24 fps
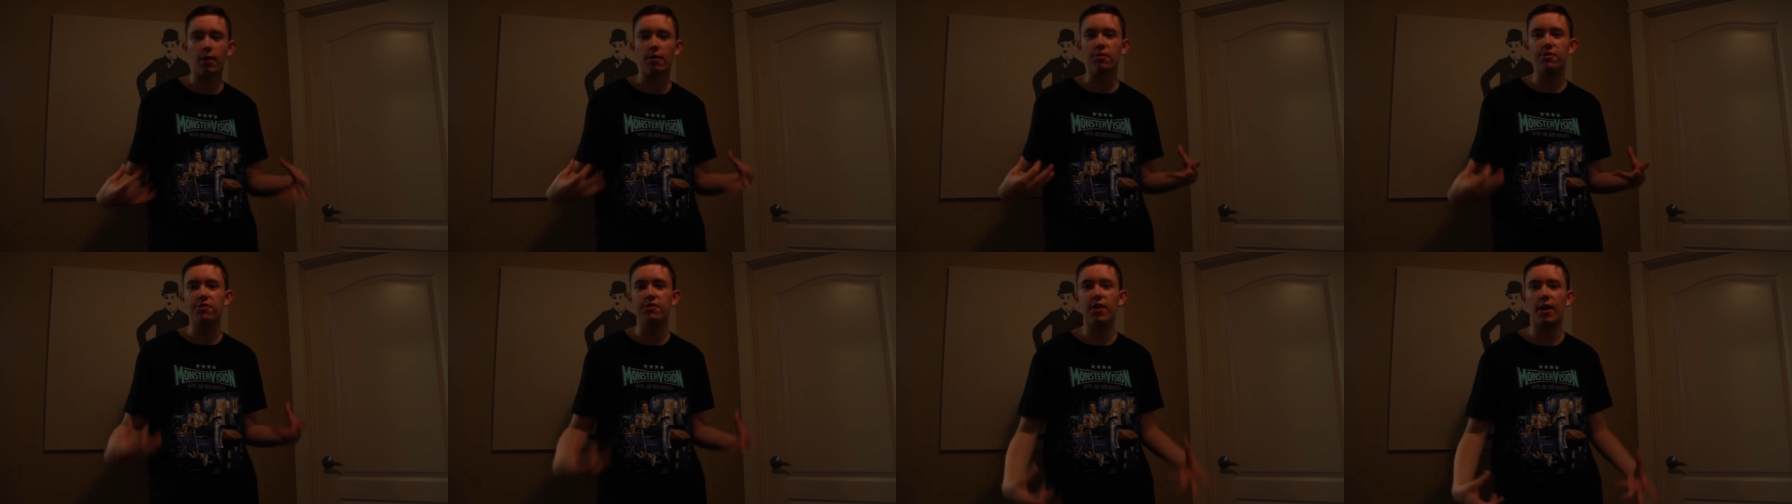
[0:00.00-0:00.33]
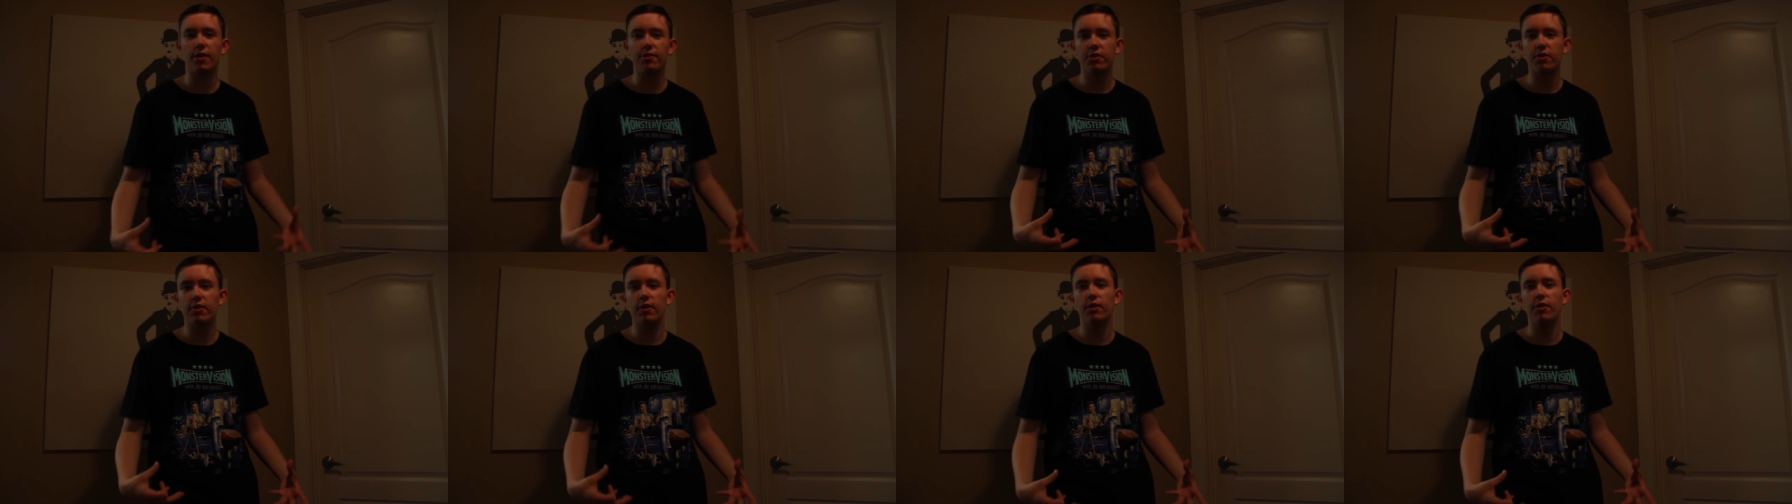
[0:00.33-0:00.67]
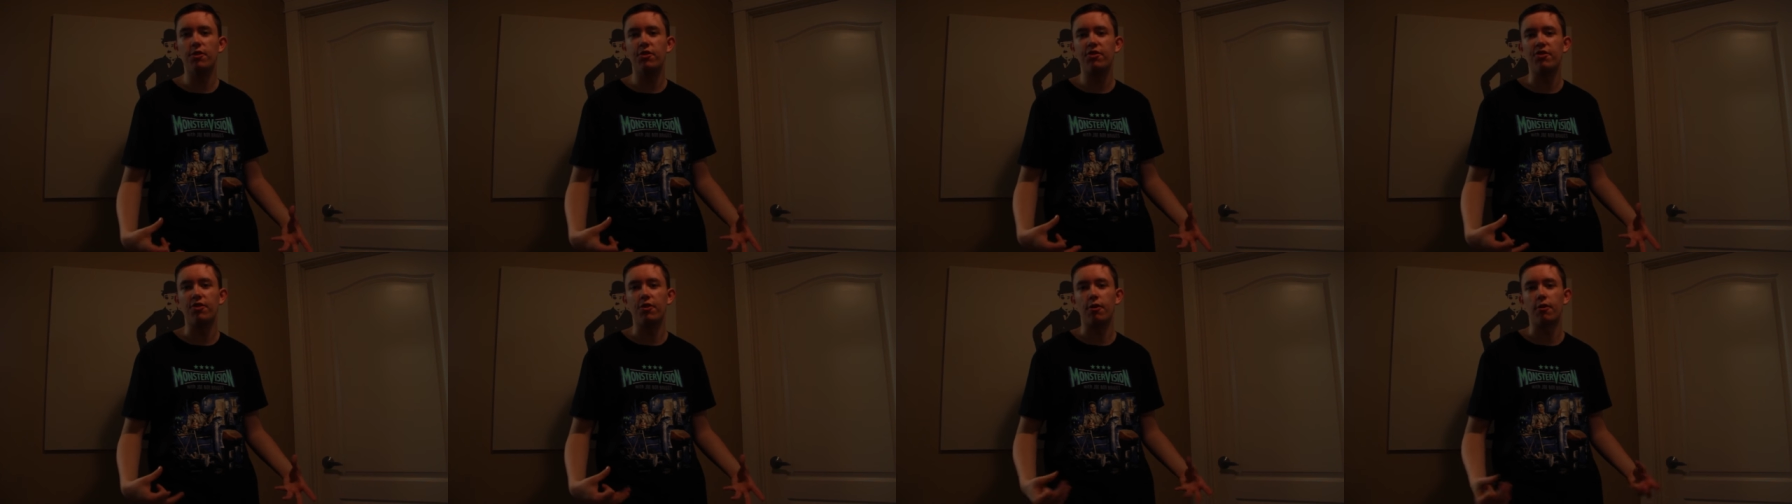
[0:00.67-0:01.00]
are such
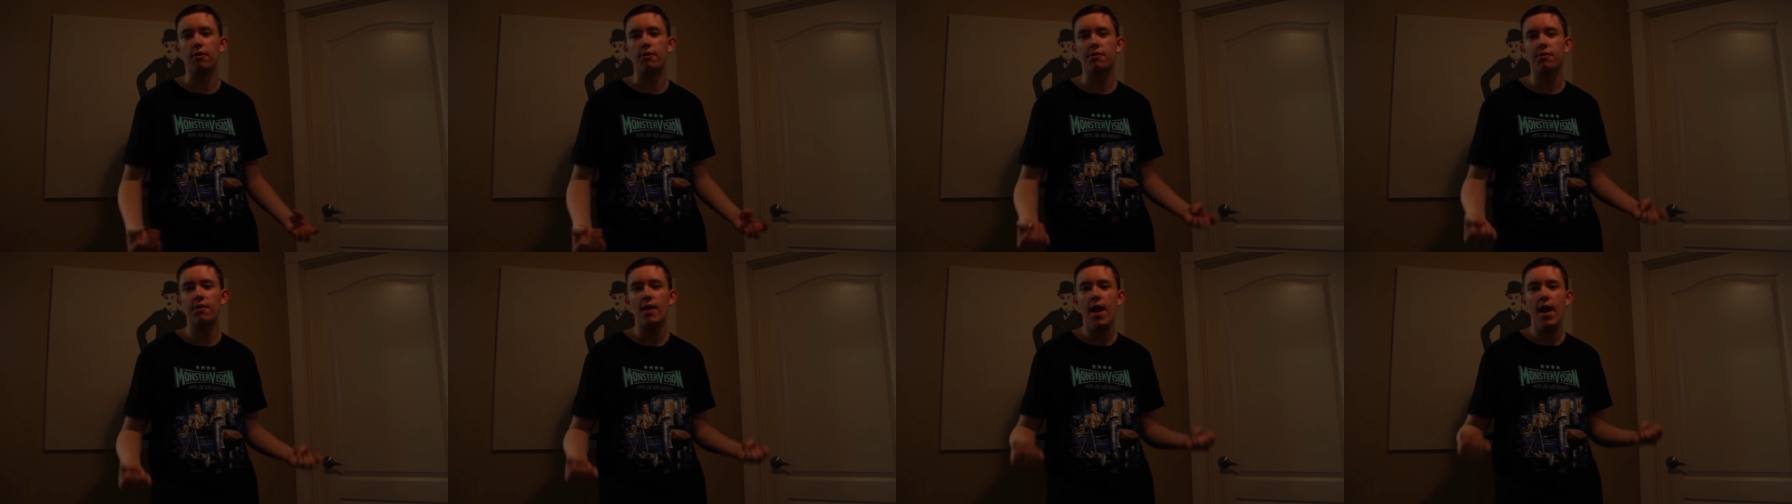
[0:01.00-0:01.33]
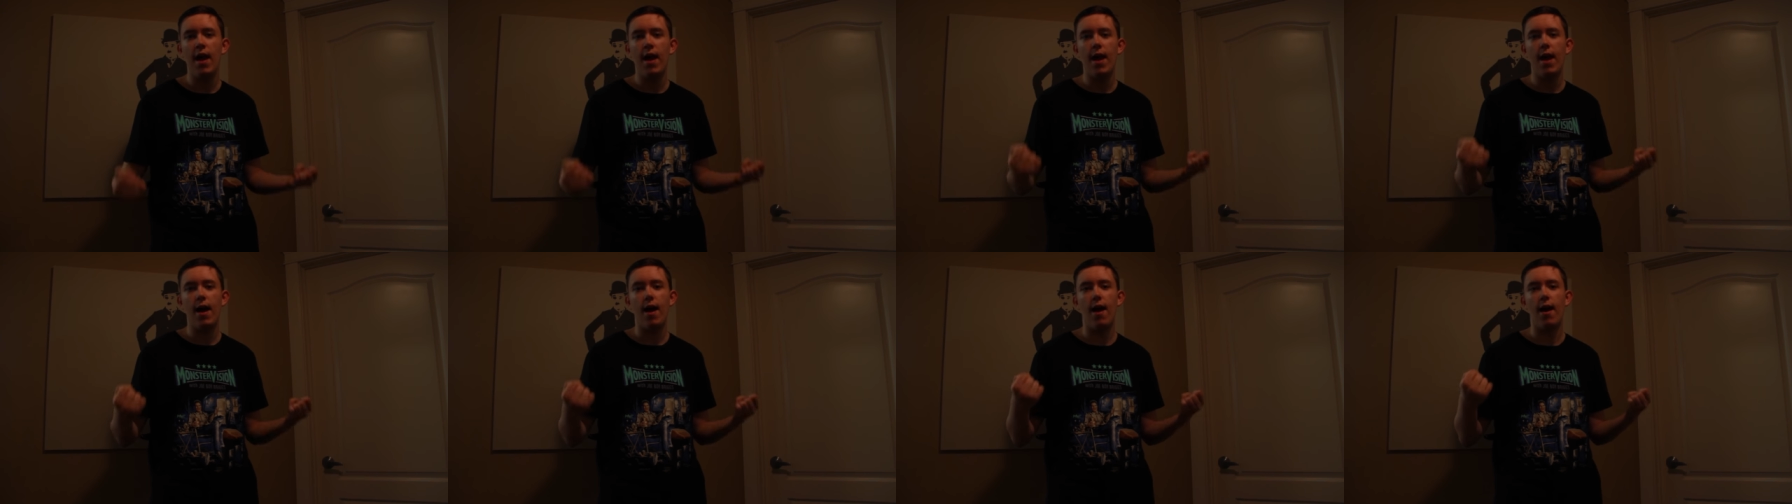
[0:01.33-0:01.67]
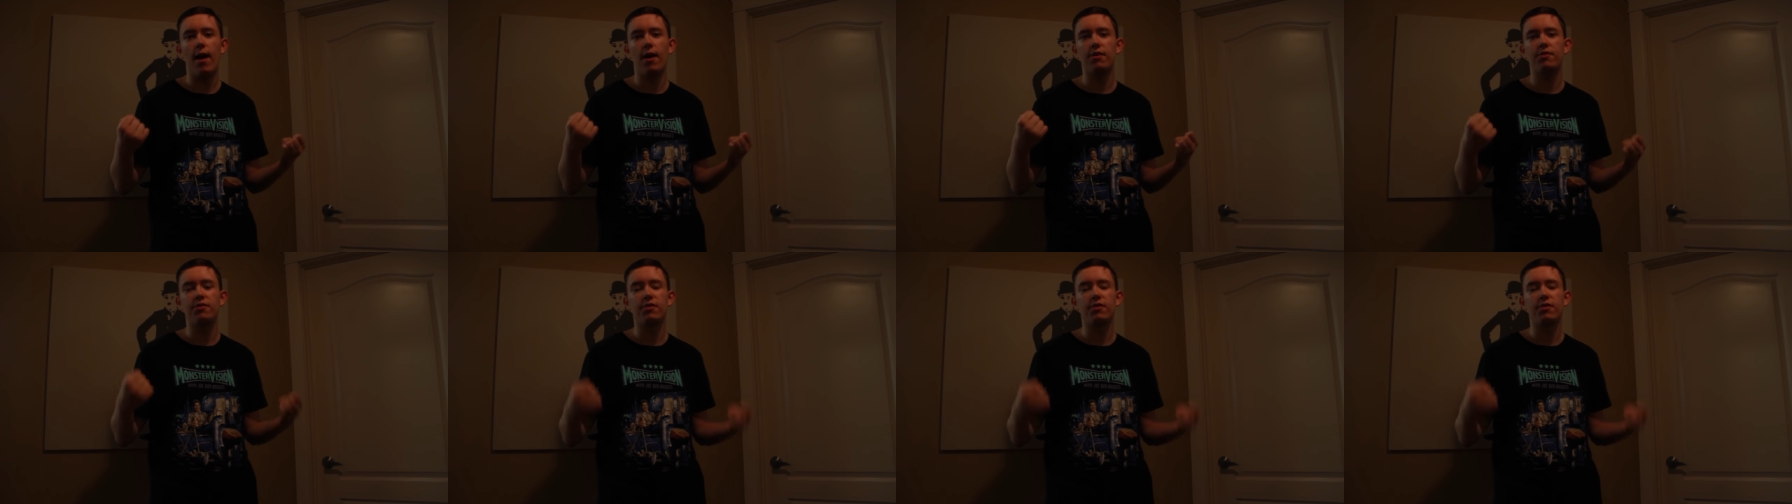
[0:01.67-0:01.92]
good shirts, uh,